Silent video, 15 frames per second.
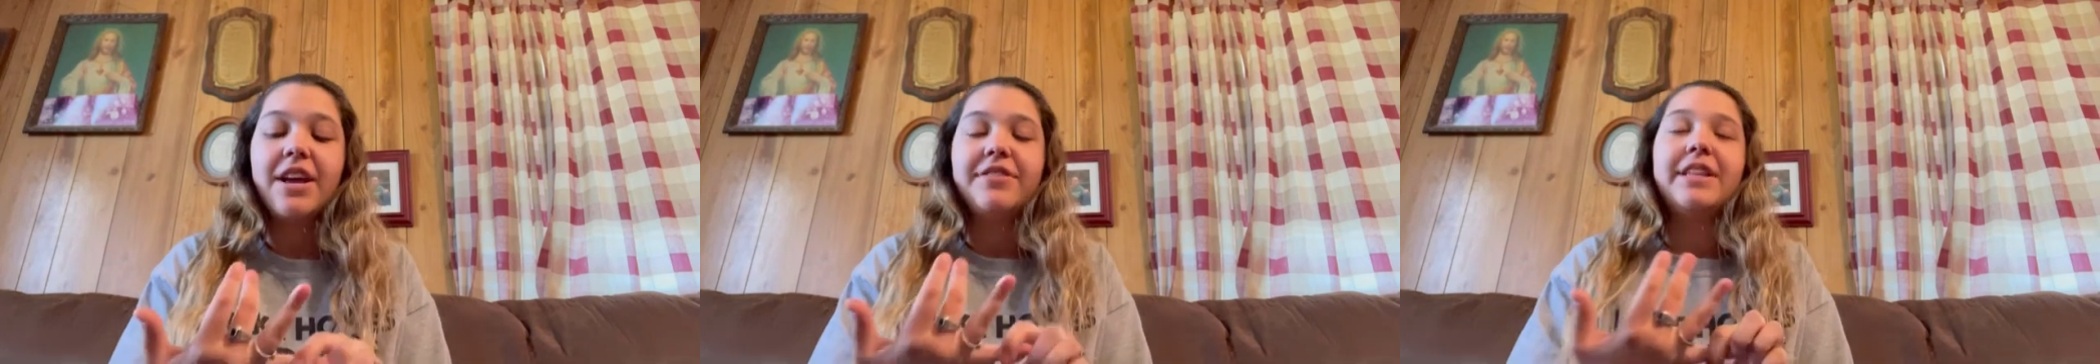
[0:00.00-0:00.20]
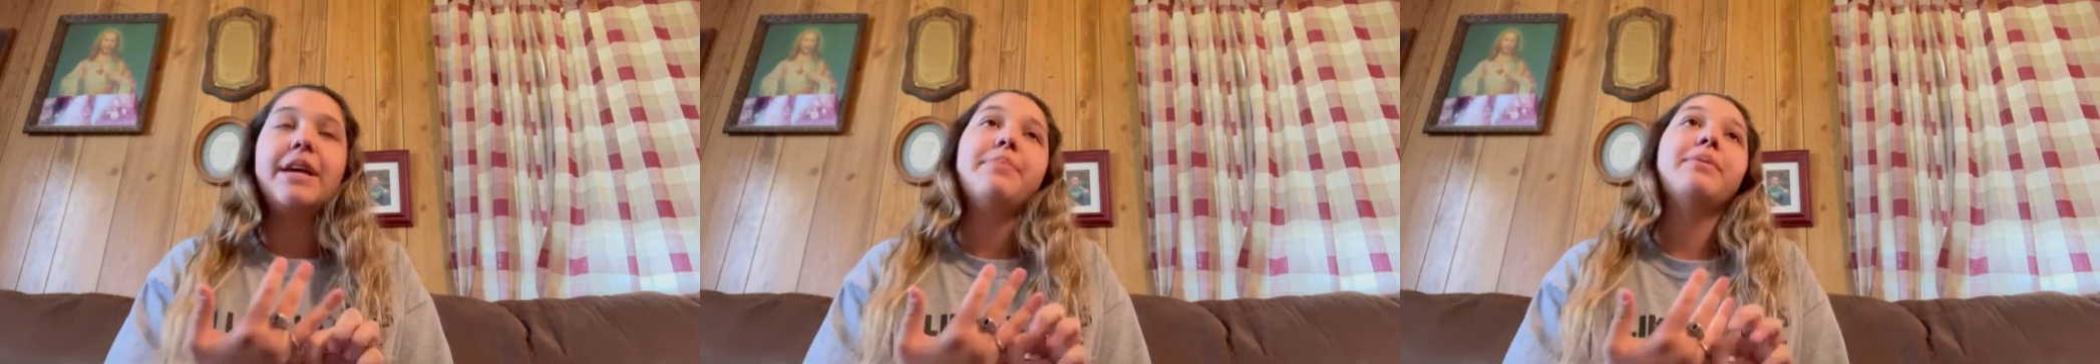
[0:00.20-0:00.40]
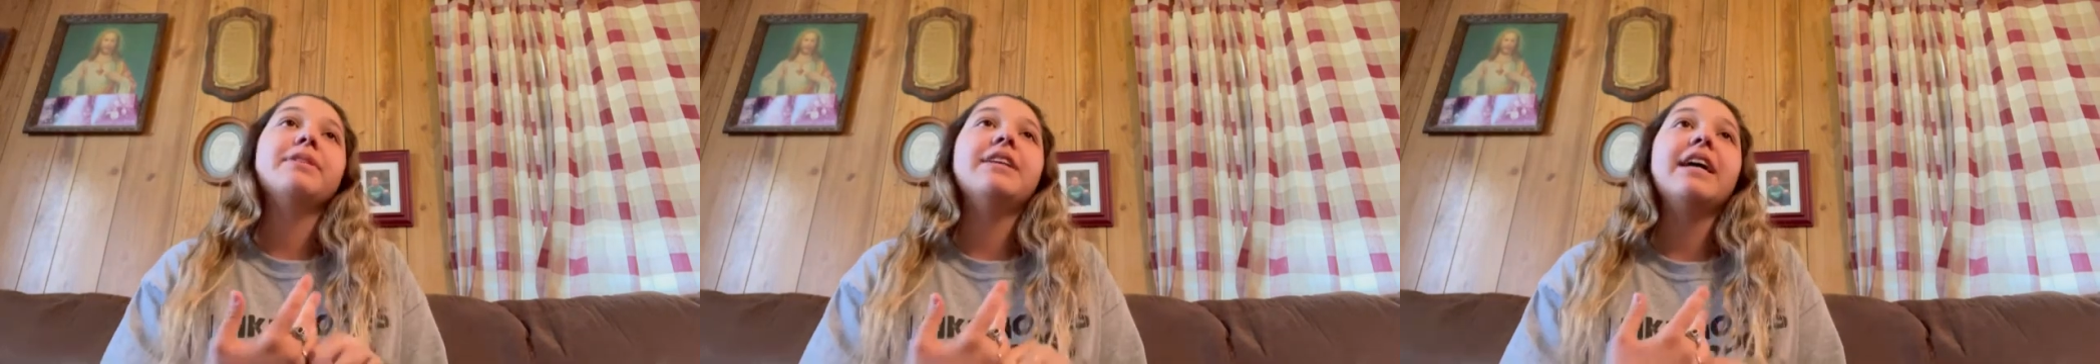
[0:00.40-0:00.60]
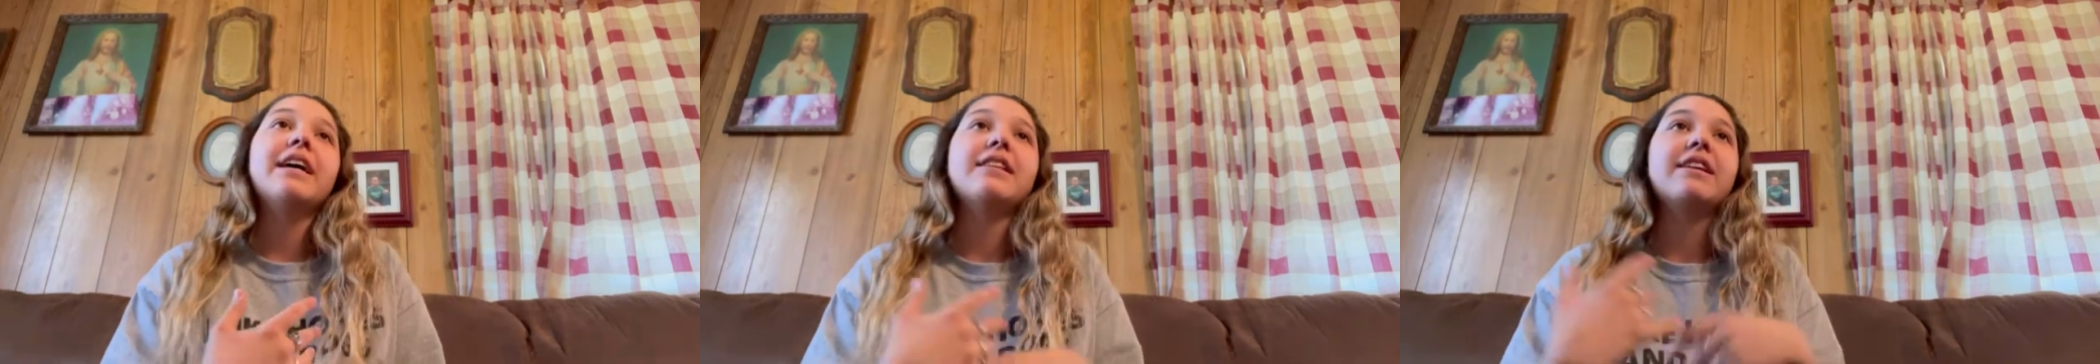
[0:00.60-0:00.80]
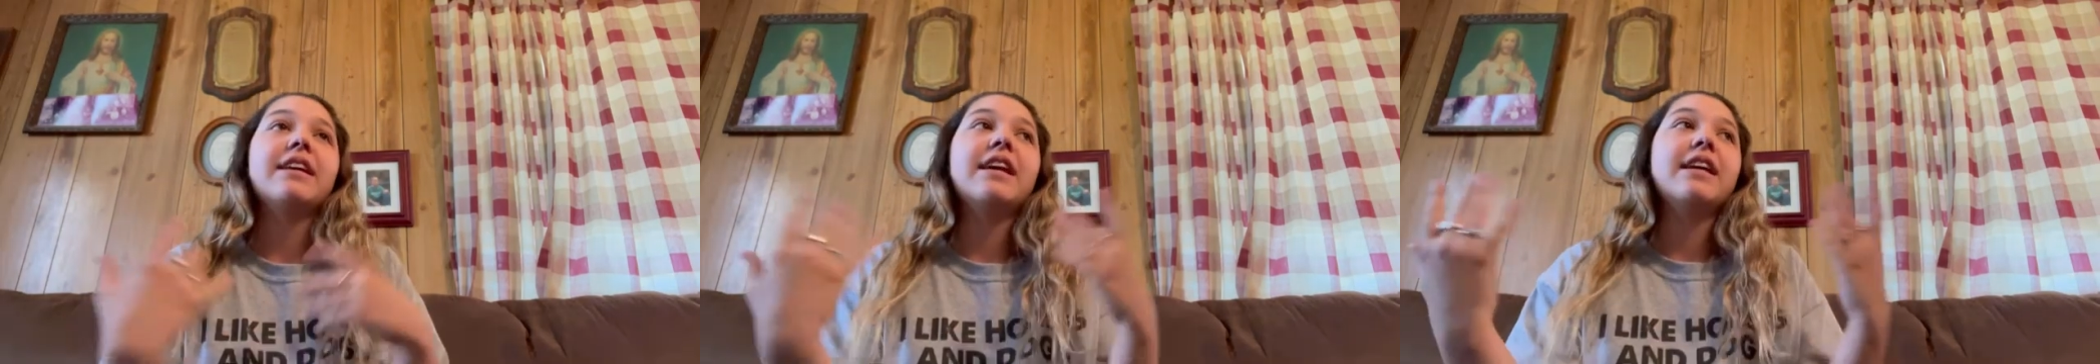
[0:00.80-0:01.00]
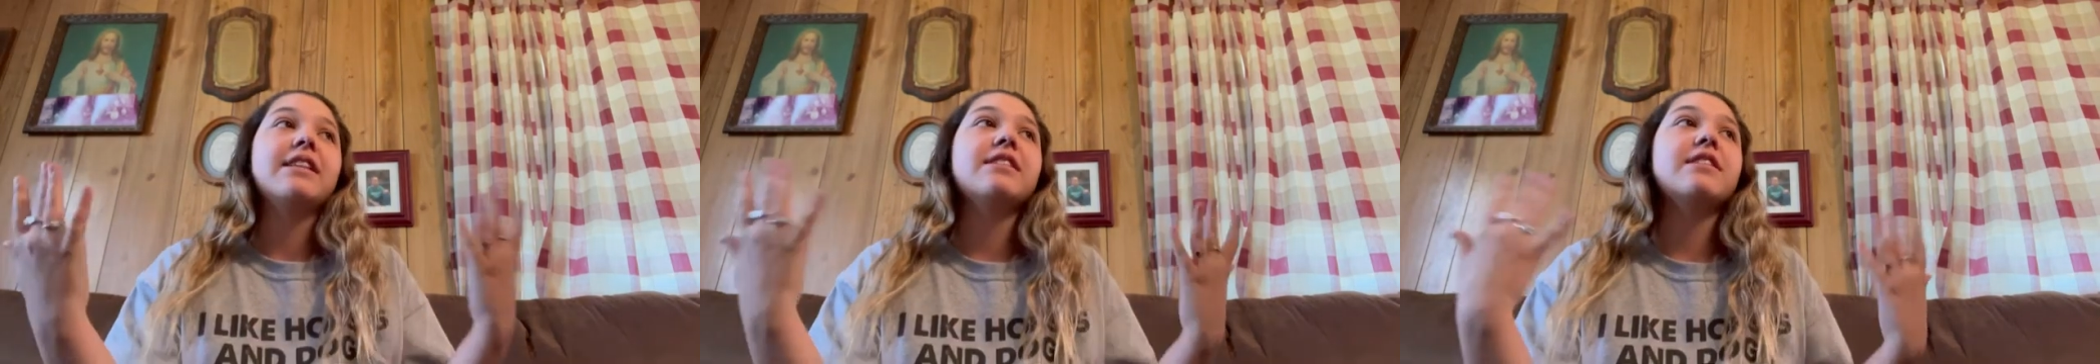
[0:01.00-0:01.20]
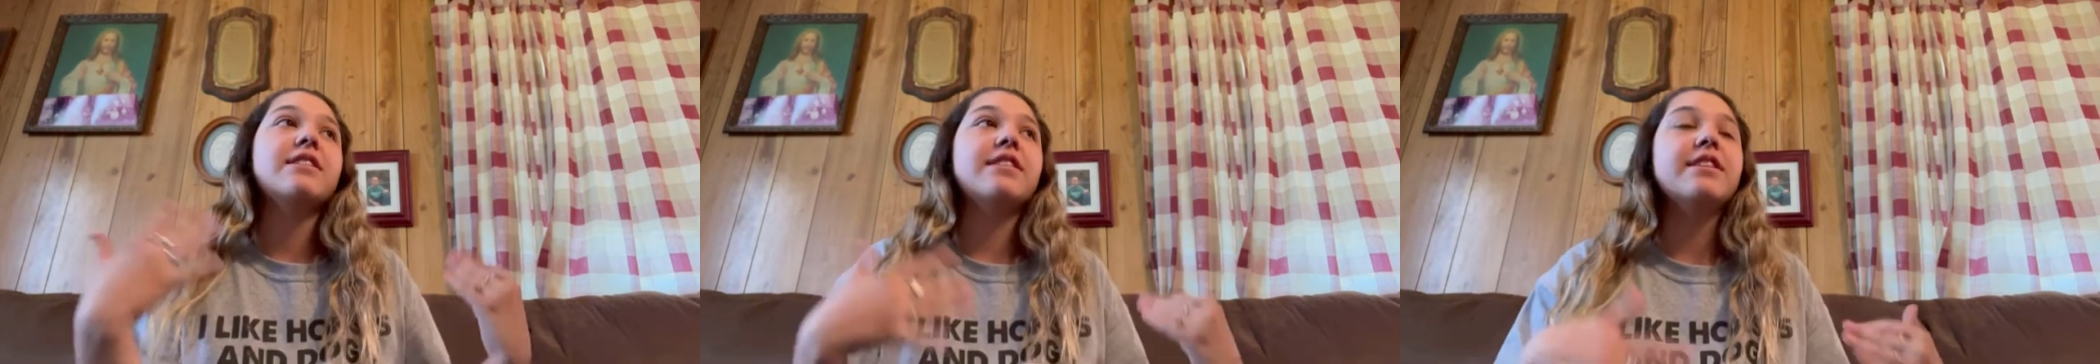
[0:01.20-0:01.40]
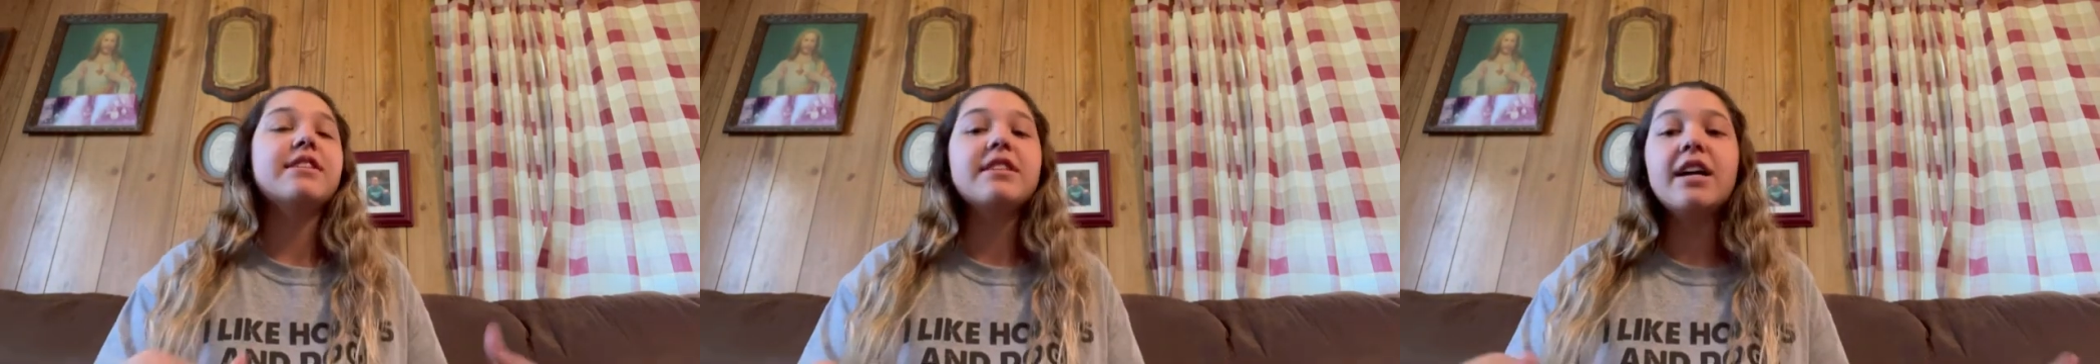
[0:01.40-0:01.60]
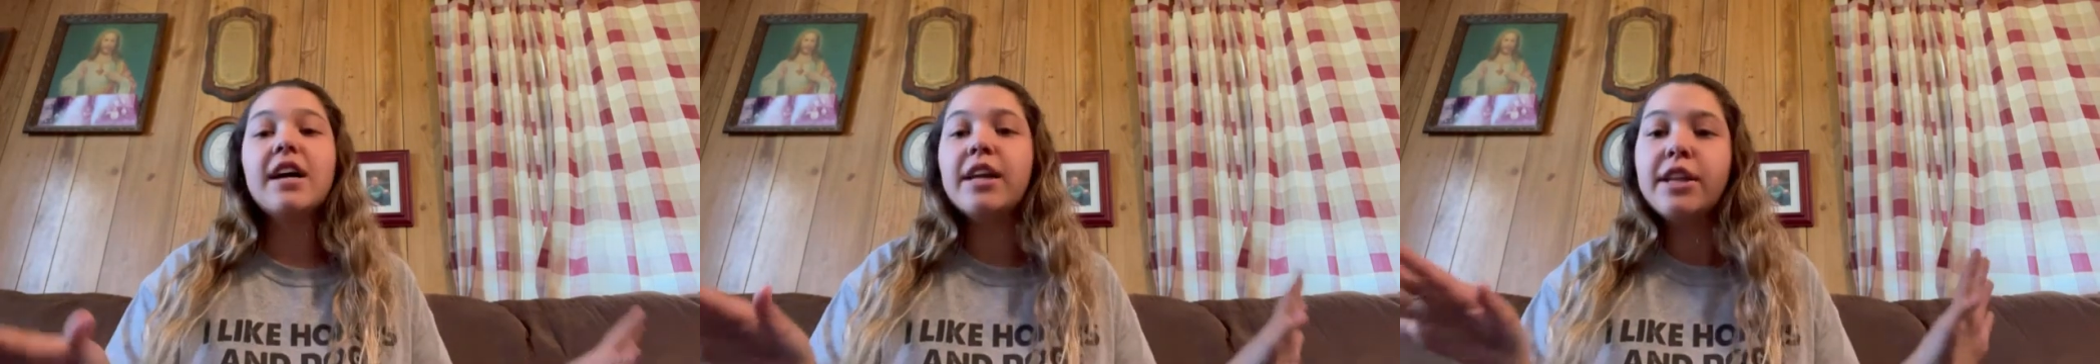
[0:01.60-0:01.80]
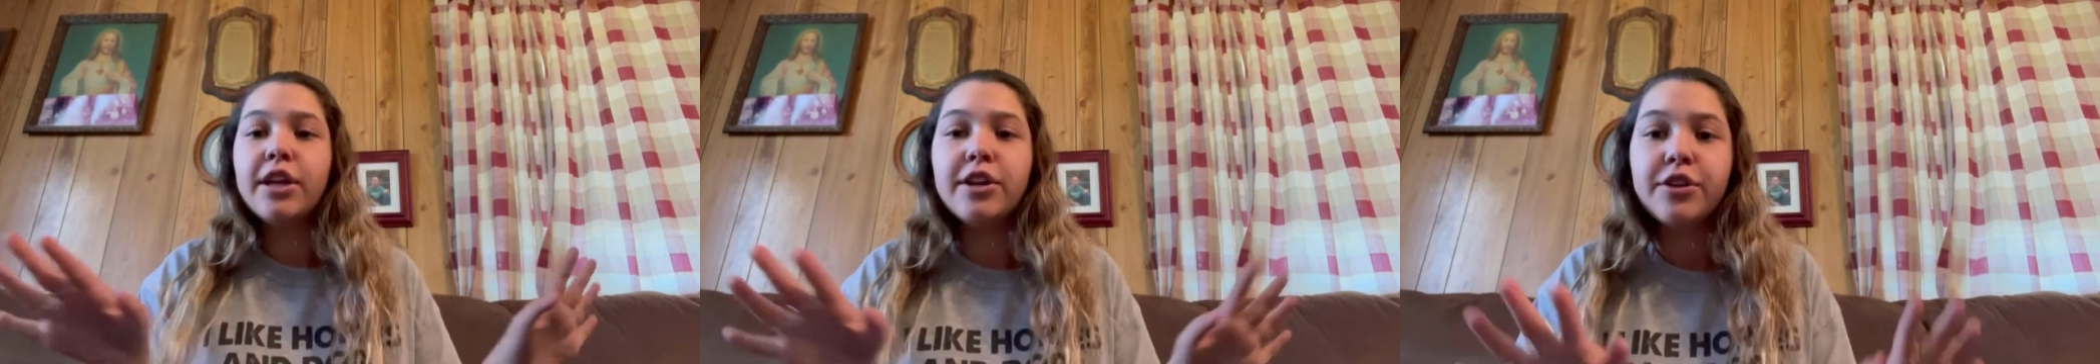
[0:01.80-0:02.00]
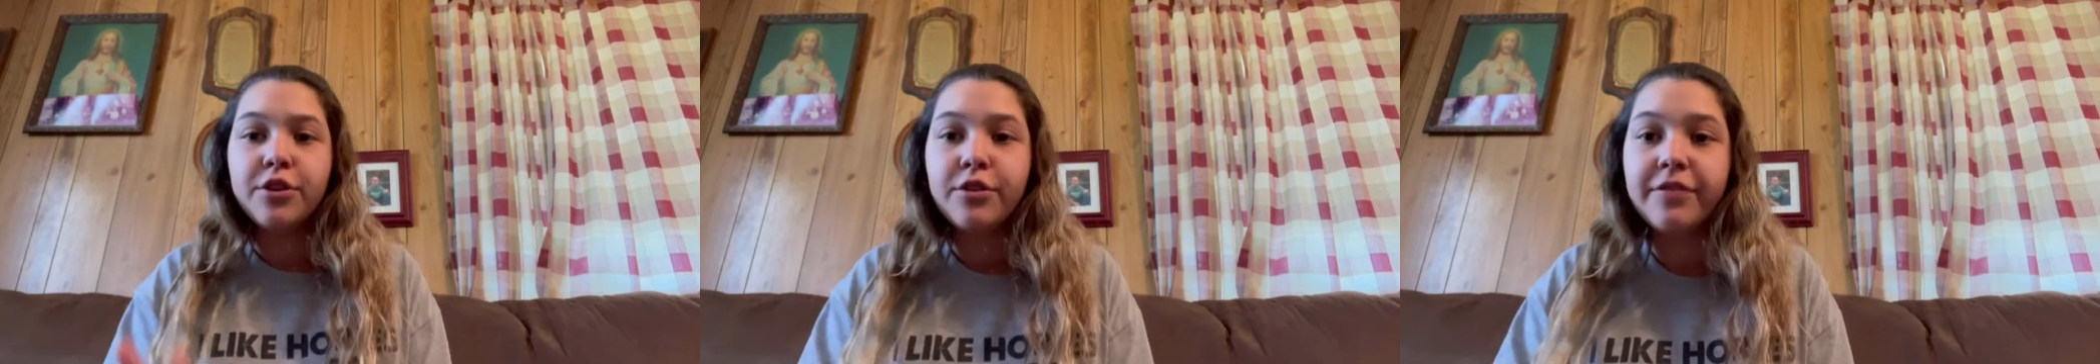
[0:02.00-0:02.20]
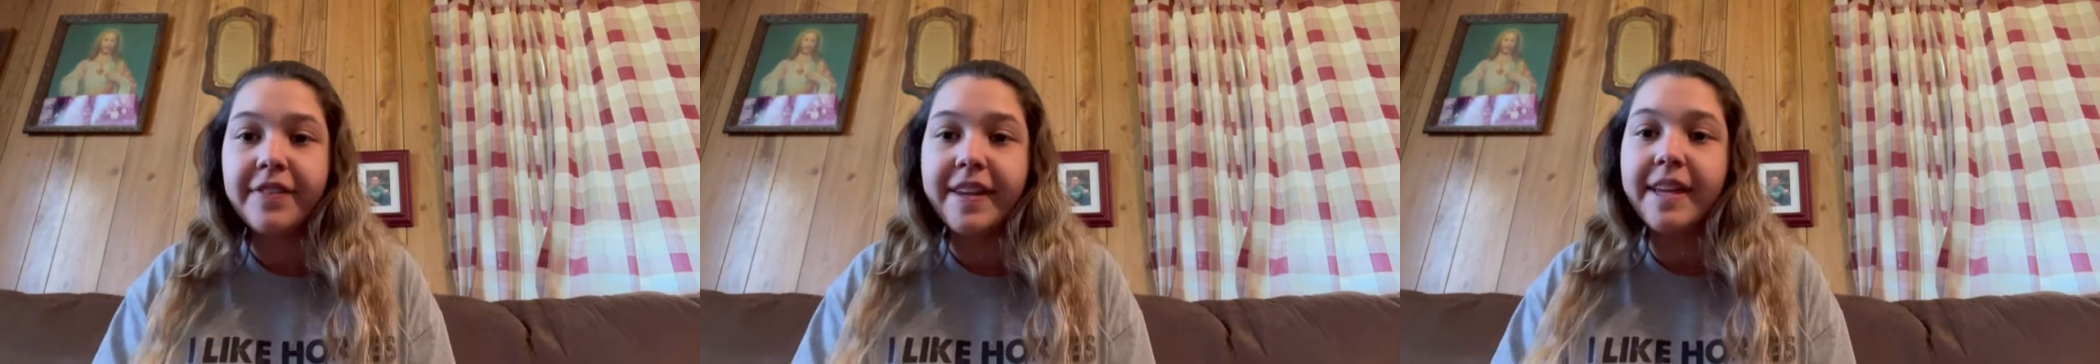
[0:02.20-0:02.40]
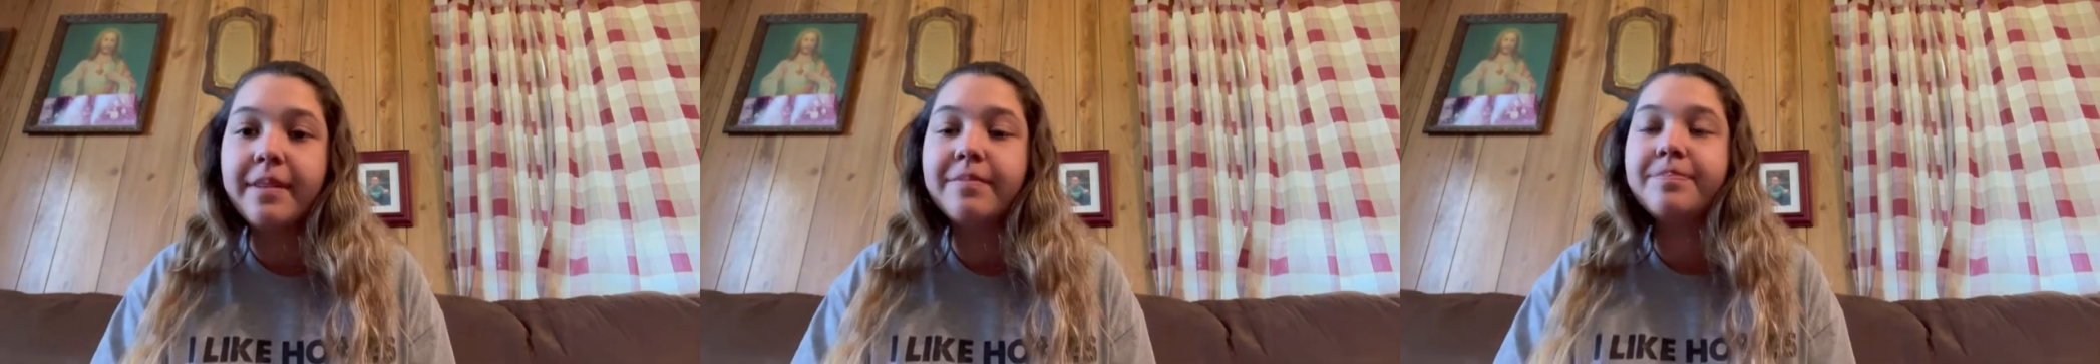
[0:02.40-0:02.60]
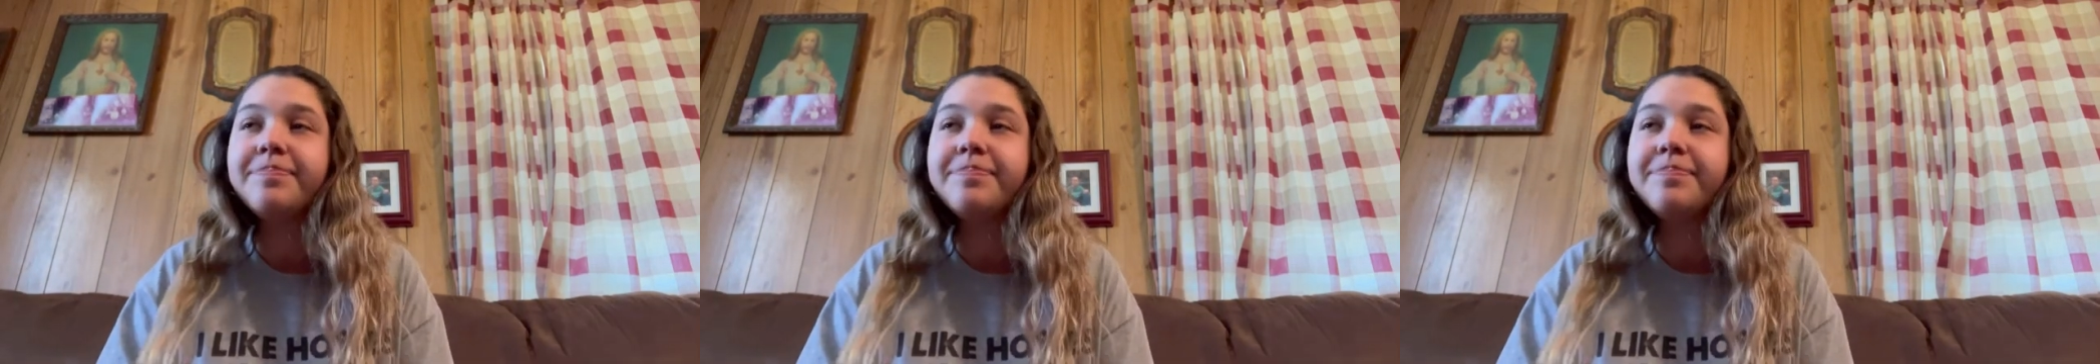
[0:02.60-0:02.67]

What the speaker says: They protect against the sun and UV.